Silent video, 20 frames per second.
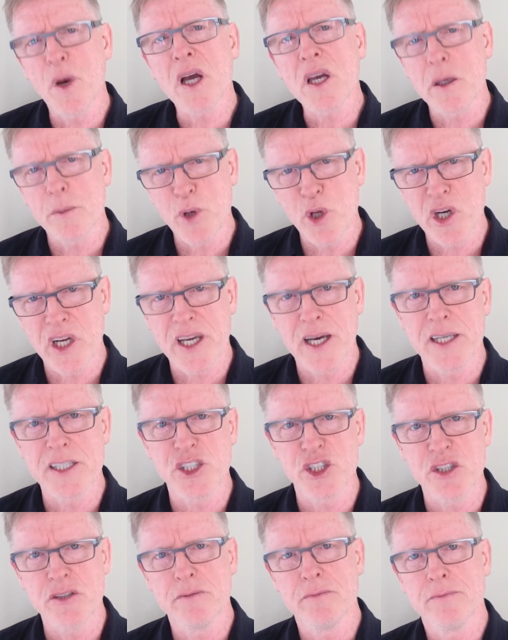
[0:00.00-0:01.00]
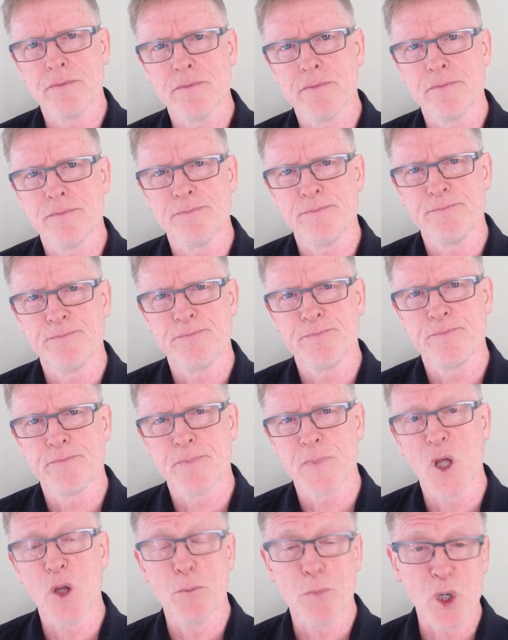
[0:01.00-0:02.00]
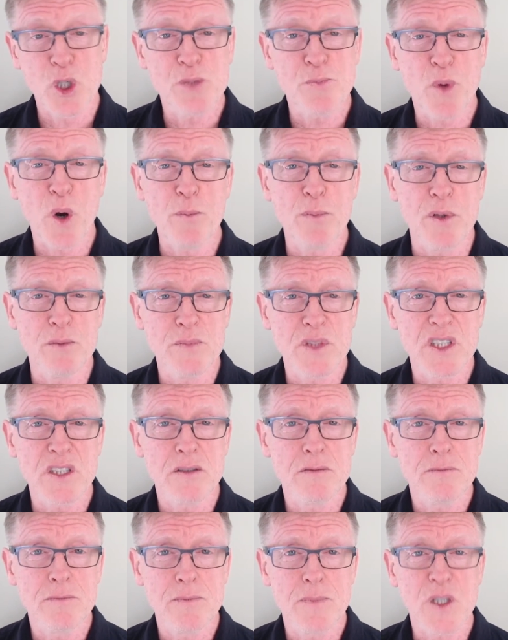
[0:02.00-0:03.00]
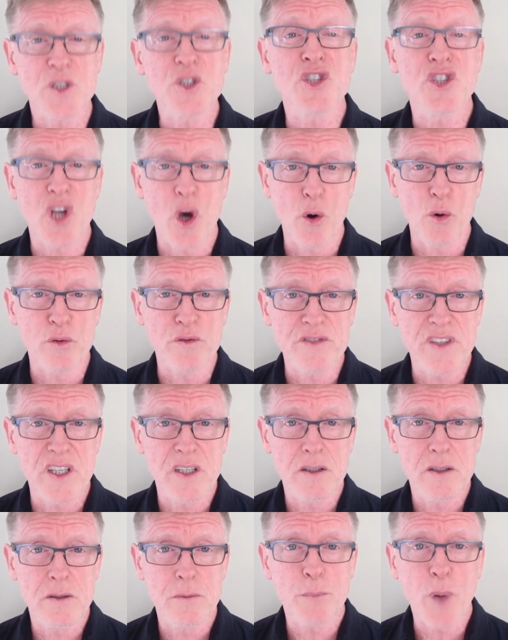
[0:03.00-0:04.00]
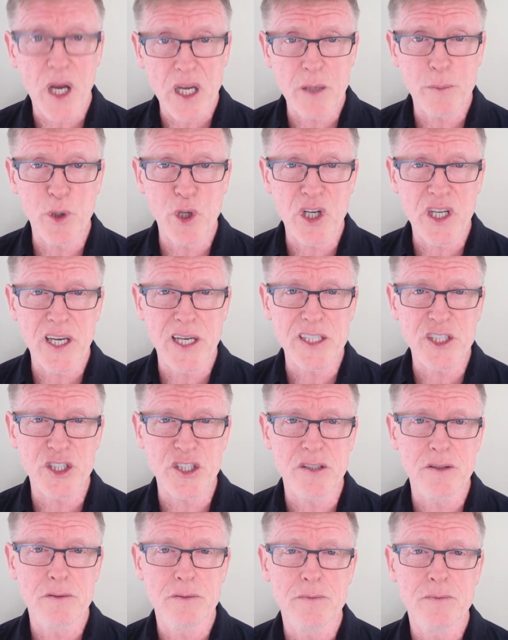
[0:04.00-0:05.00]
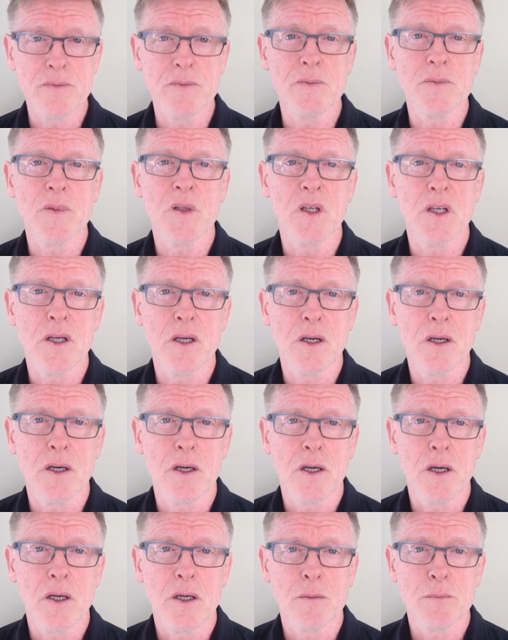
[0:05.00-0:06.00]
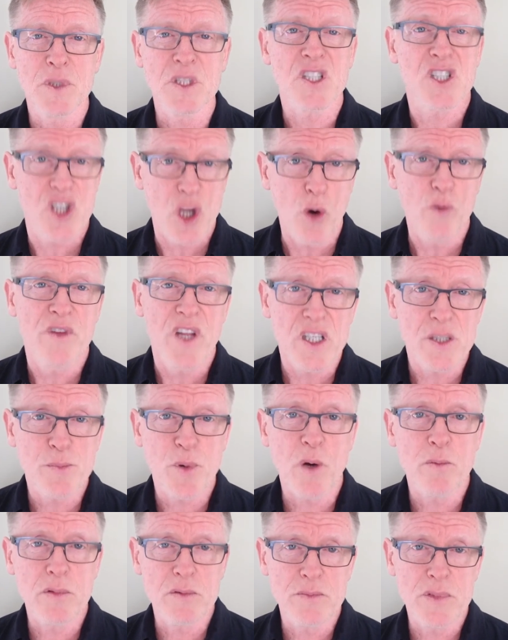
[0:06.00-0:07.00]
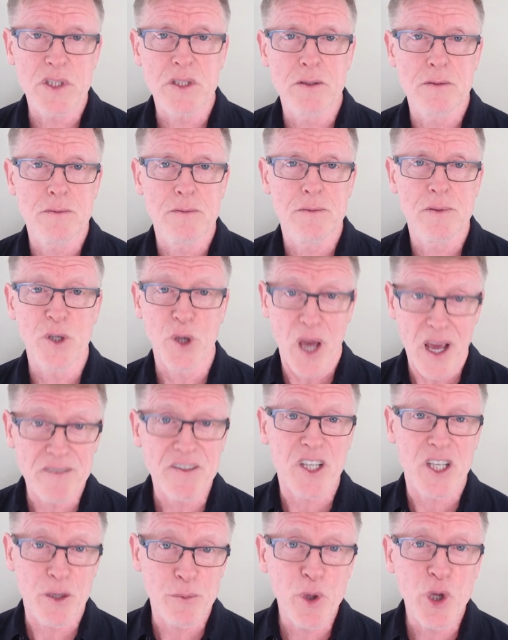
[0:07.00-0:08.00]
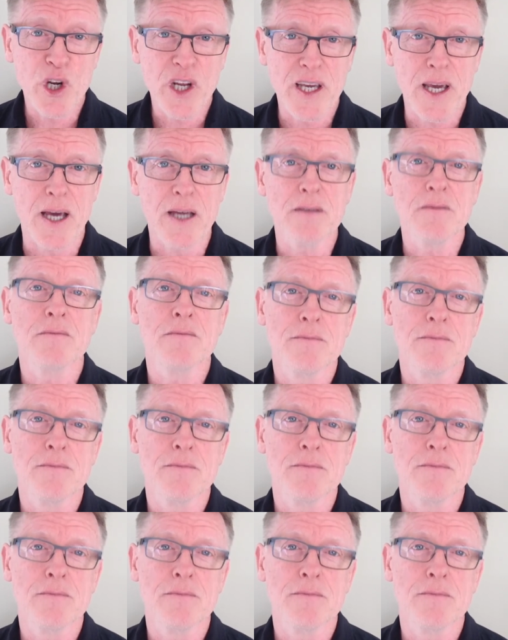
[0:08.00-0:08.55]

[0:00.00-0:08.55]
by communication, and most problems are solved by communication. But to solve those problems, you have to communicate.